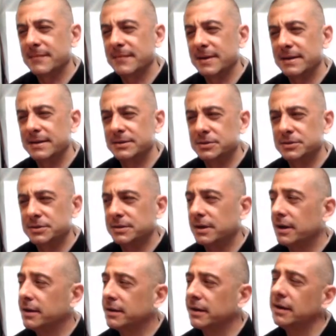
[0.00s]
He's just
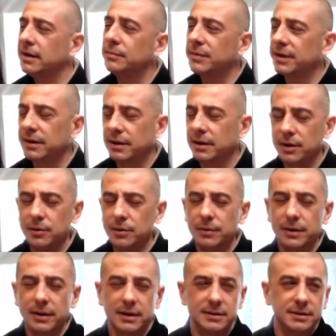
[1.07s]
kind of coming and going
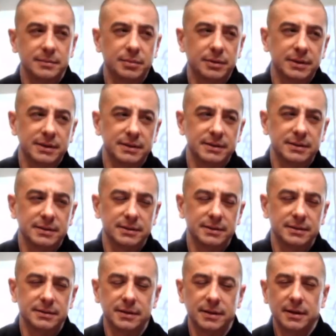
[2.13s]
as he pleases,
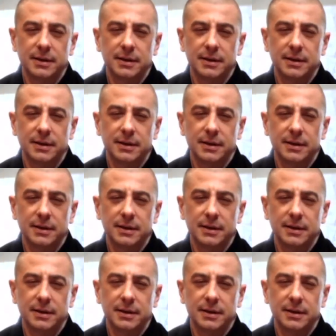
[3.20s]
and